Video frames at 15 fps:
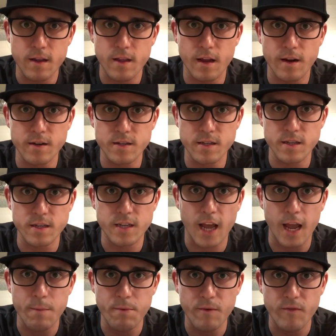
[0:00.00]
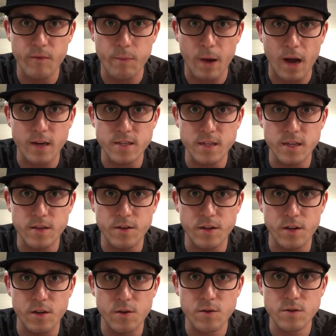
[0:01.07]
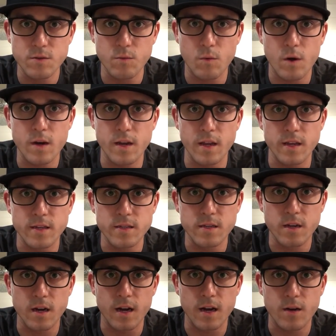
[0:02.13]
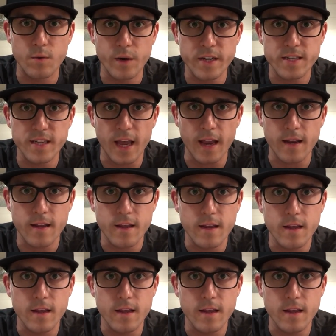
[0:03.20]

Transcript: There's the type of epoxy you can use. One is uh, quick set.